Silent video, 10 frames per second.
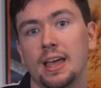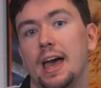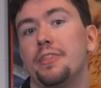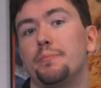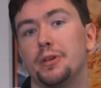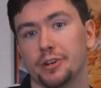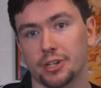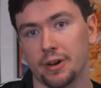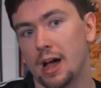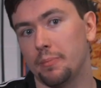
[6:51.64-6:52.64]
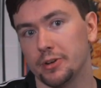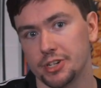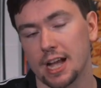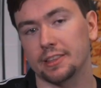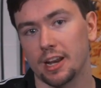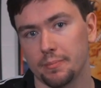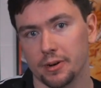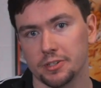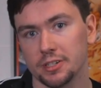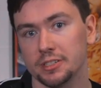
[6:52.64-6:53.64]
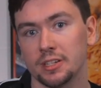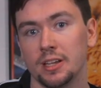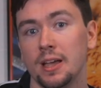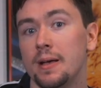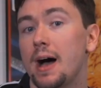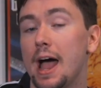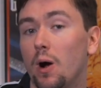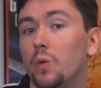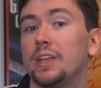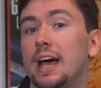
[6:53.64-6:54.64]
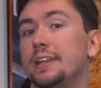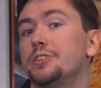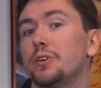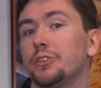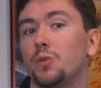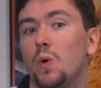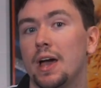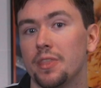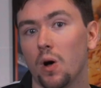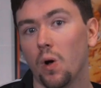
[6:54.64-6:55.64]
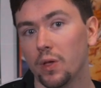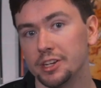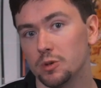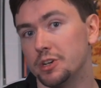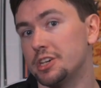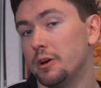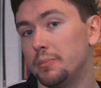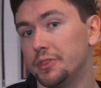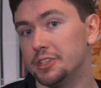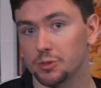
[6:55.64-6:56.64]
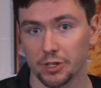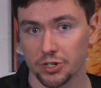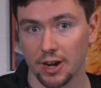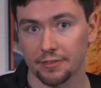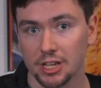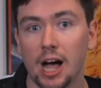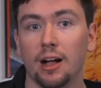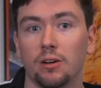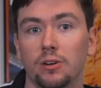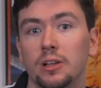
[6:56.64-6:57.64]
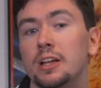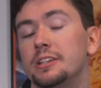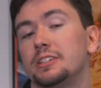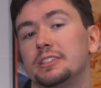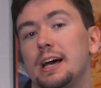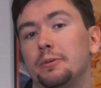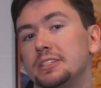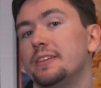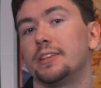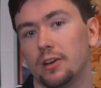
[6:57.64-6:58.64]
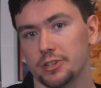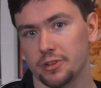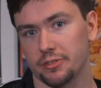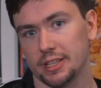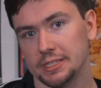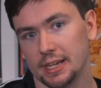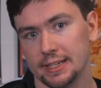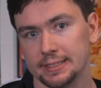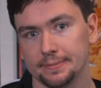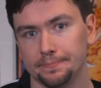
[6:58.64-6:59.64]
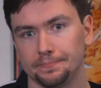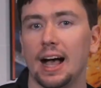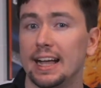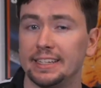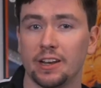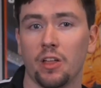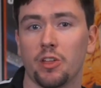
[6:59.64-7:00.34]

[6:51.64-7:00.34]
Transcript: and the pure tone output jack that I purchased. I only had to drill to widen the hole into which I would put the Switchcraft toggle, since that was an even larger thread size. I did all